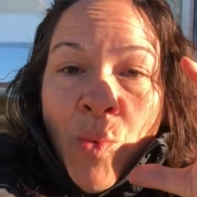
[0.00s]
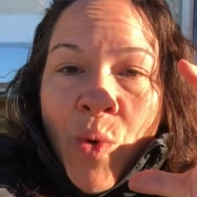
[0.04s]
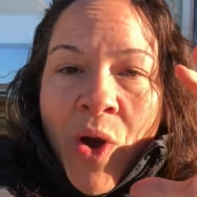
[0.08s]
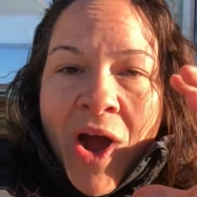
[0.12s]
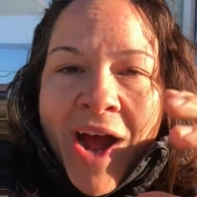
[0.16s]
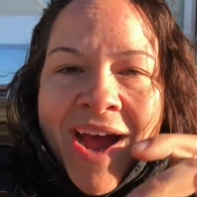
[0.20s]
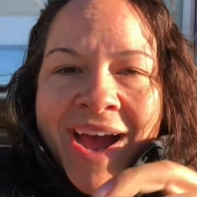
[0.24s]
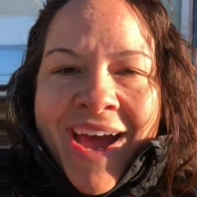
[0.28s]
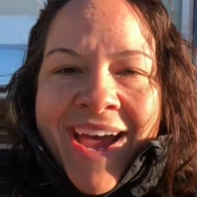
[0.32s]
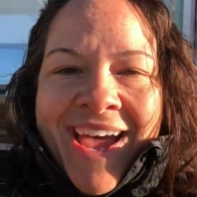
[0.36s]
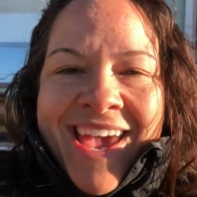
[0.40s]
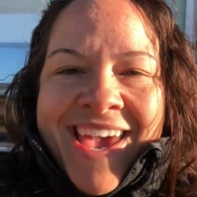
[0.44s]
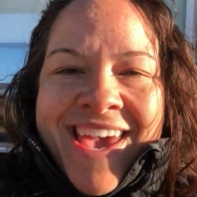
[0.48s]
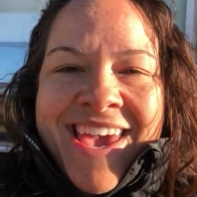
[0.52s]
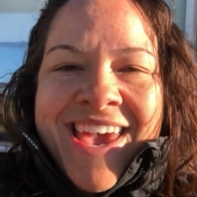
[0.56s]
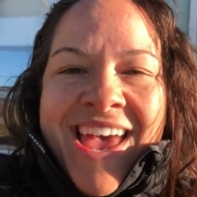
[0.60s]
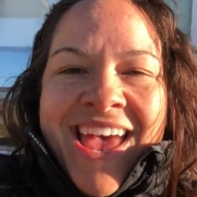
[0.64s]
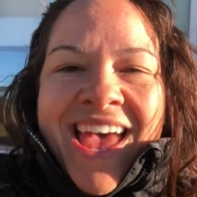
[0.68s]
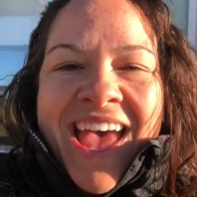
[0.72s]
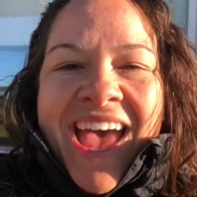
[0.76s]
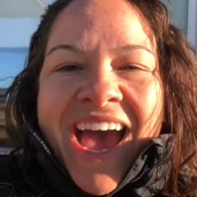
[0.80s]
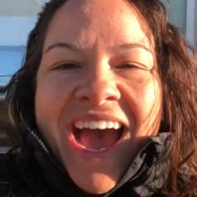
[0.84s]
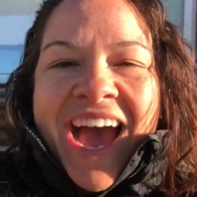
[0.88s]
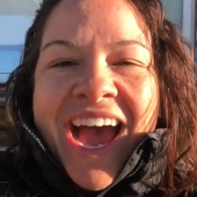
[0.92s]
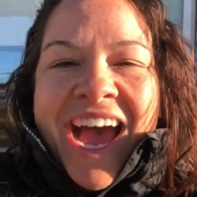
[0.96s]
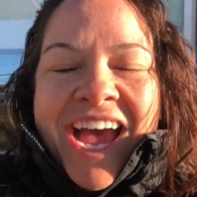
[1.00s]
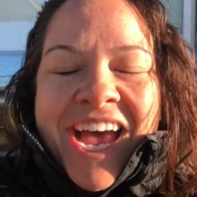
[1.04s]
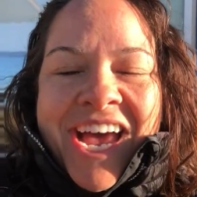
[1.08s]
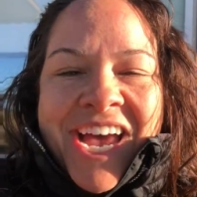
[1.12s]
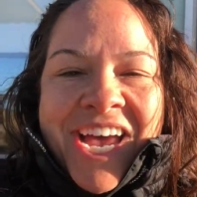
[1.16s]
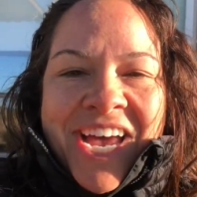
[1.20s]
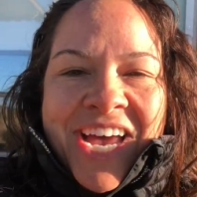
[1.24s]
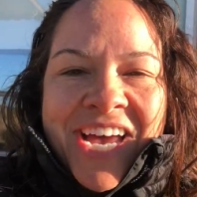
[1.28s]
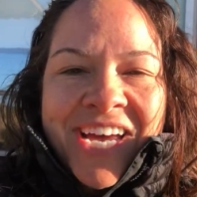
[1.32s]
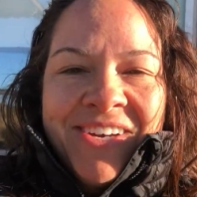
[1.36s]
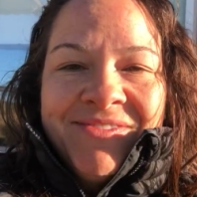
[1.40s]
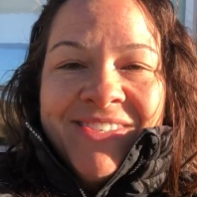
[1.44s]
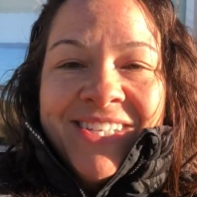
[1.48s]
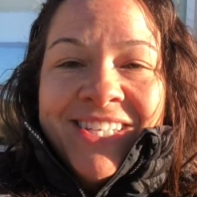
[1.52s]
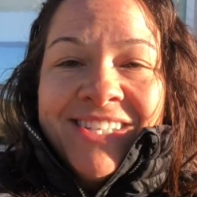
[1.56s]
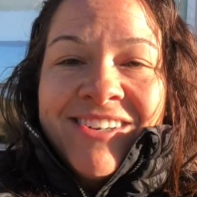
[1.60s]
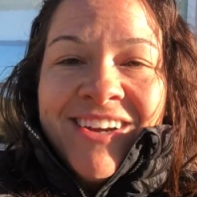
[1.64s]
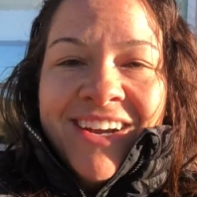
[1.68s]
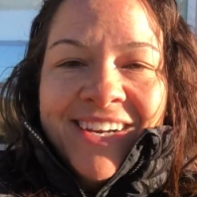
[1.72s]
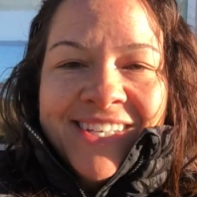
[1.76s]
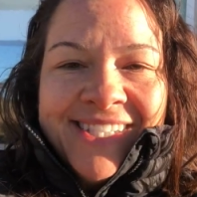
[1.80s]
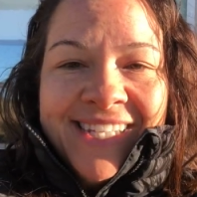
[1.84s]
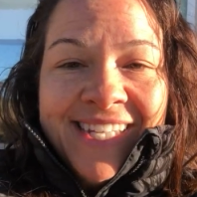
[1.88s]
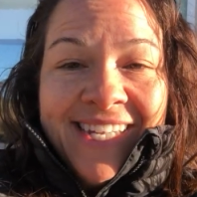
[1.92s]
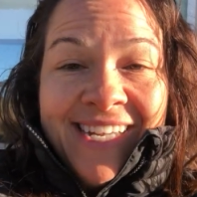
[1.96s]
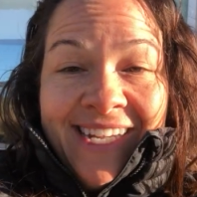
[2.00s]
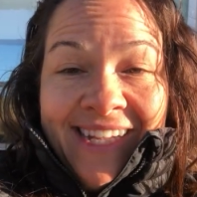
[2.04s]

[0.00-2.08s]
why of detoxing